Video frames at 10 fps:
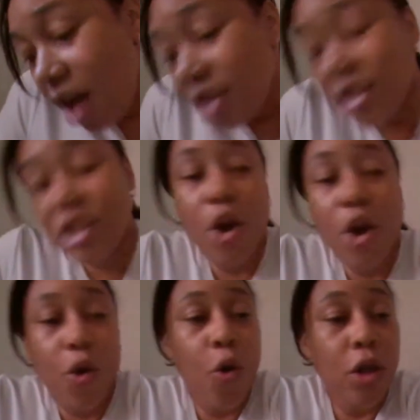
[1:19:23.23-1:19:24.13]

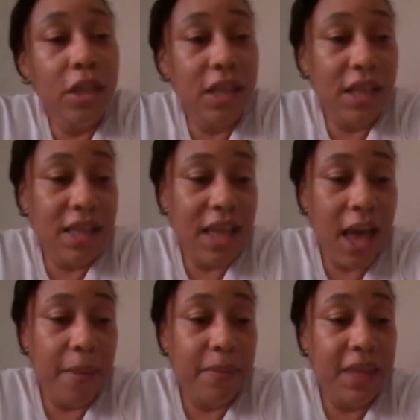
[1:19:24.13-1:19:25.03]
So all of this
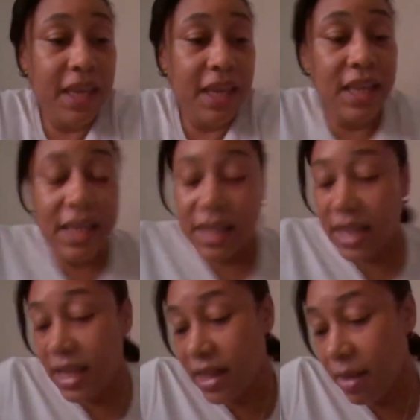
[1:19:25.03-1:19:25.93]
time, I'm thinking these
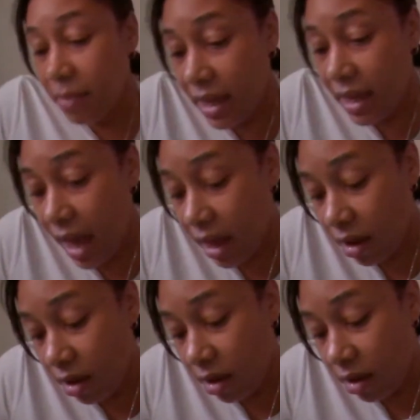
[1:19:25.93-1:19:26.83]
things are made out
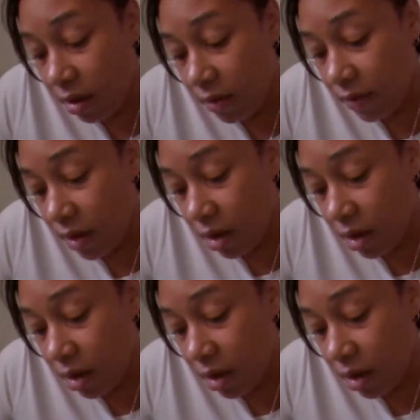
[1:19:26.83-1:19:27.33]
of